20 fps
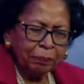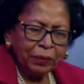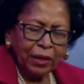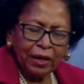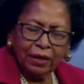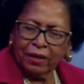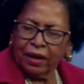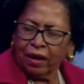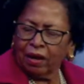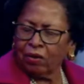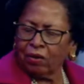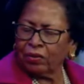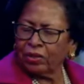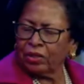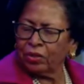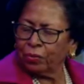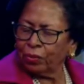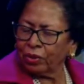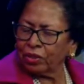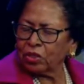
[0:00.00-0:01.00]
And now
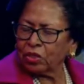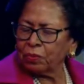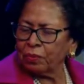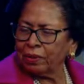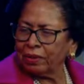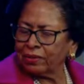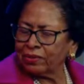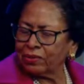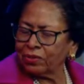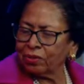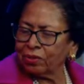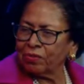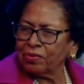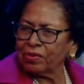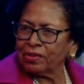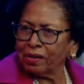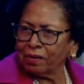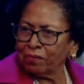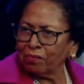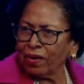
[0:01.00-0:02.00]
he wants me to serve as
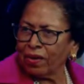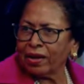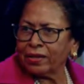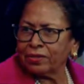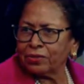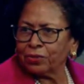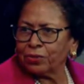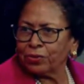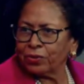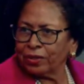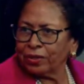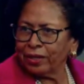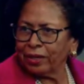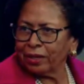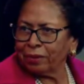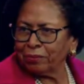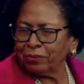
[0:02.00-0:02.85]
an advisor to him.